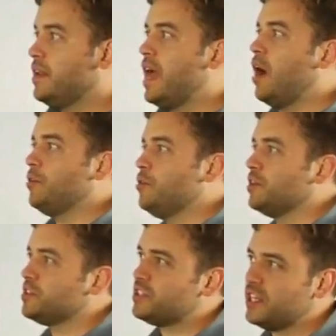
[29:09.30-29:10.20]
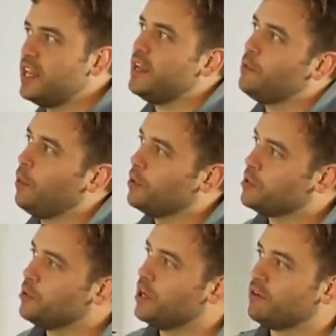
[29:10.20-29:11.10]
Now you can see what we're
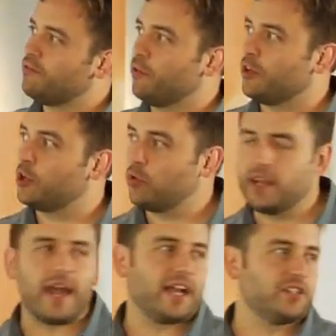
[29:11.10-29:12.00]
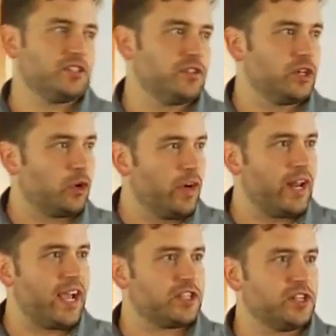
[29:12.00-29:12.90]
doing for the grid action. So the
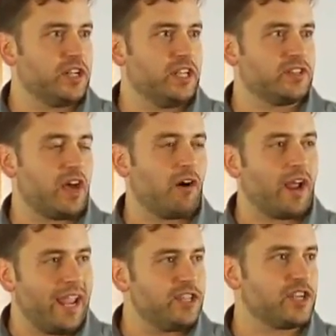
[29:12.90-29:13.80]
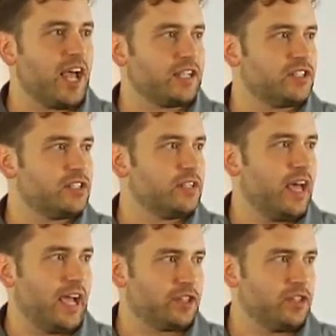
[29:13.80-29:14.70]
grid action is our AJAX
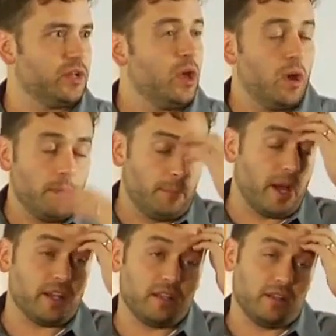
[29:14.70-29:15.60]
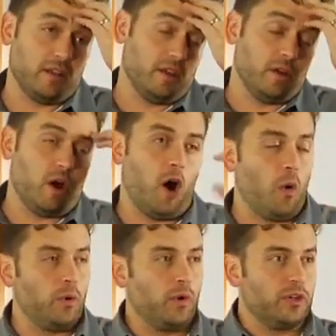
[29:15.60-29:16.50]
action, but
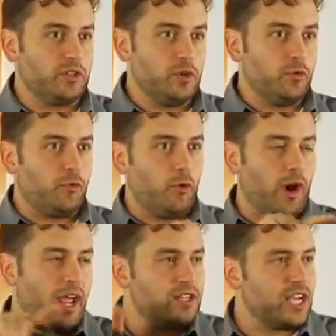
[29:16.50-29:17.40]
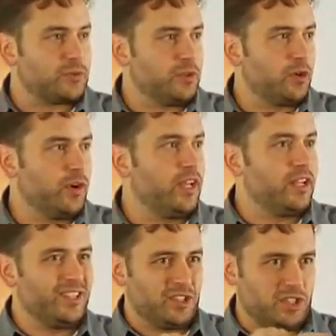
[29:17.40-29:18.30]
all we want to do for AJAX with the
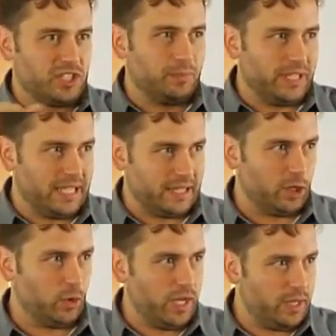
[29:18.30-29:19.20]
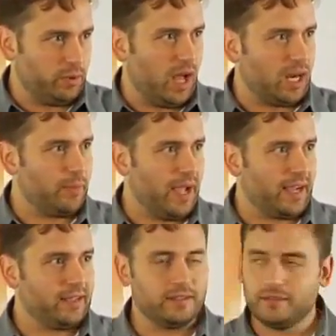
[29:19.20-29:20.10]
grid is just simply get the grid block
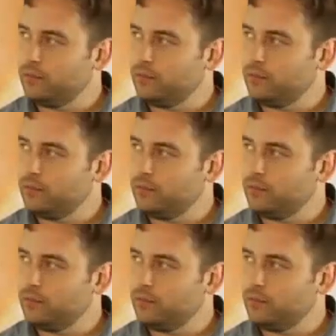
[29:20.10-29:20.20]
back.